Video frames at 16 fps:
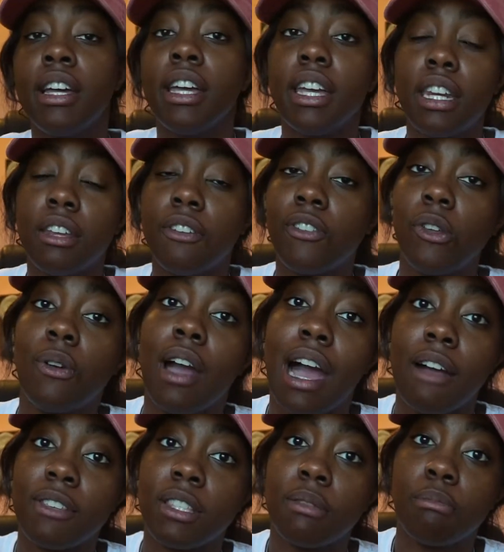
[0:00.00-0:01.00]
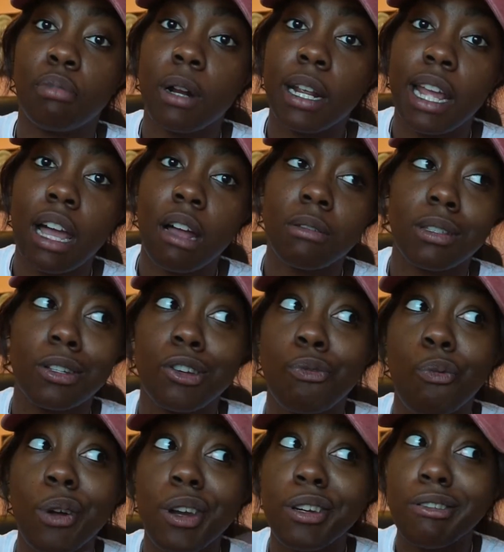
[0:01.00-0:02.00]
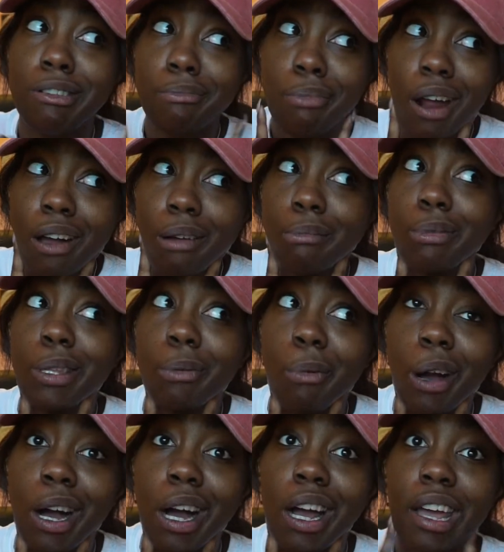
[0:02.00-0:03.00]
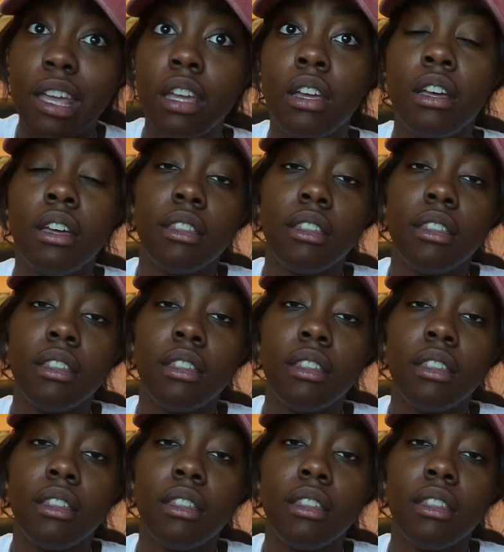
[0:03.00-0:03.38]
And if you have some breakouts and you're wondering probably why,